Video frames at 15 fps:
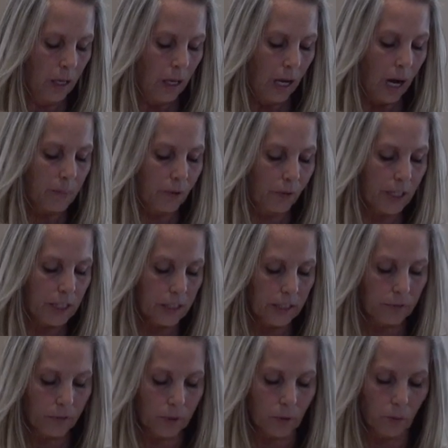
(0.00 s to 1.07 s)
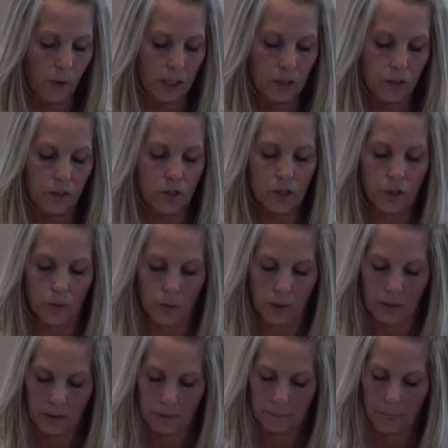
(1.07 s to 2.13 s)
I'm originally from the Western
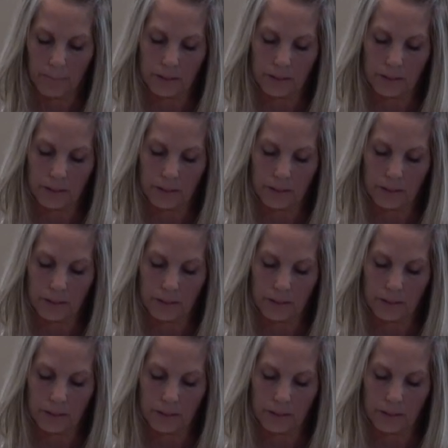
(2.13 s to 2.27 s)
Shore in the